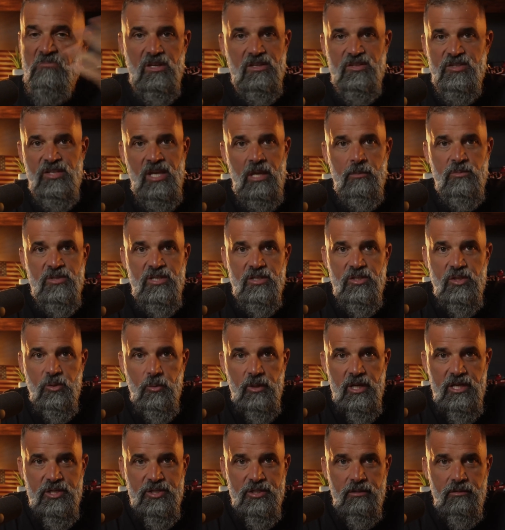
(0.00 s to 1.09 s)
Same
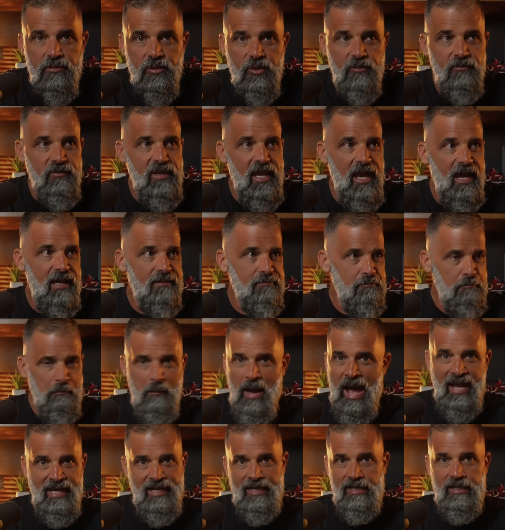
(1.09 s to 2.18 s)
situation, you've got
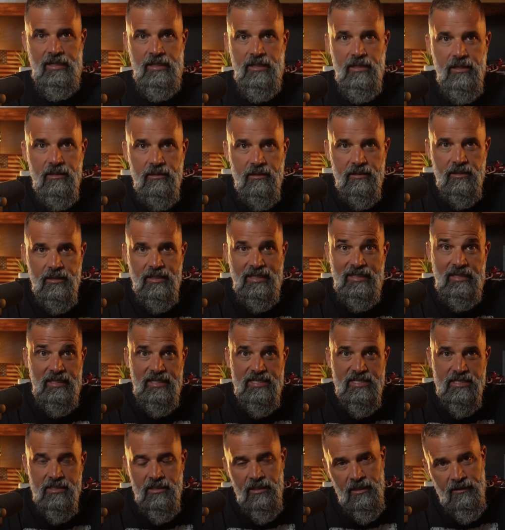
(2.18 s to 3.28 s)
Monica, the
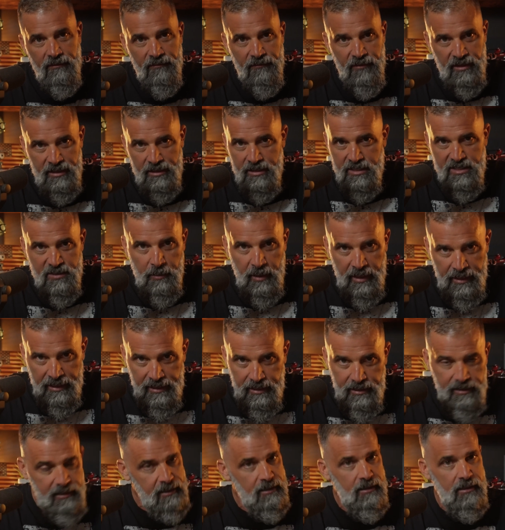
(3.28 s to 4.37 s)
glistening fitness
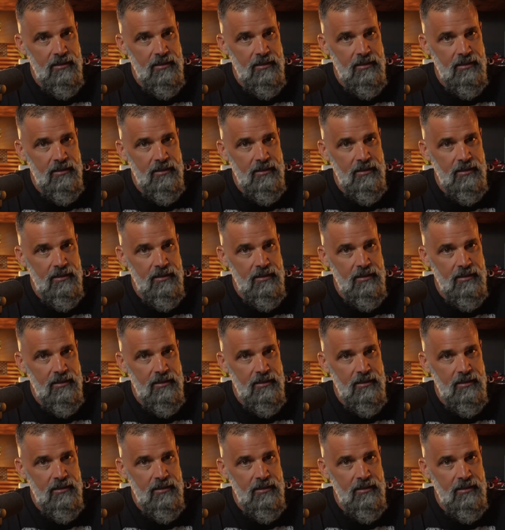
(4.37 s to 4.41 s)
bunny,